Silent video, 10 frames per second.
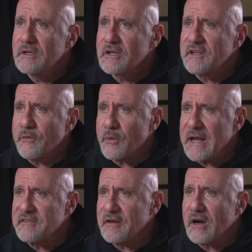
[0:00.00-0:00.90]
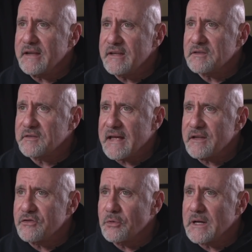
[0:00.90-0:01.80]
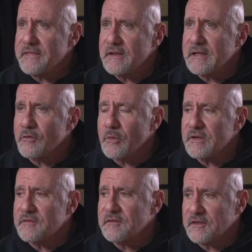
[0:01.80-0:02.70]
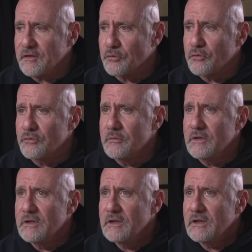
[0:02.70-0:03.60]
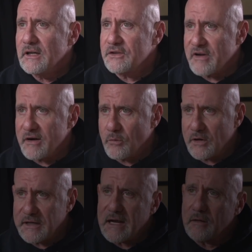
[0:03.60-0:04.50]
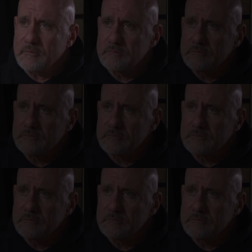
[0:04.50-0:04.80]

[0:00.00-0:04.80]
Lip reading: Because everyone has their ideas of how to do it. I think everyone needs to sit in a room and try to work it out.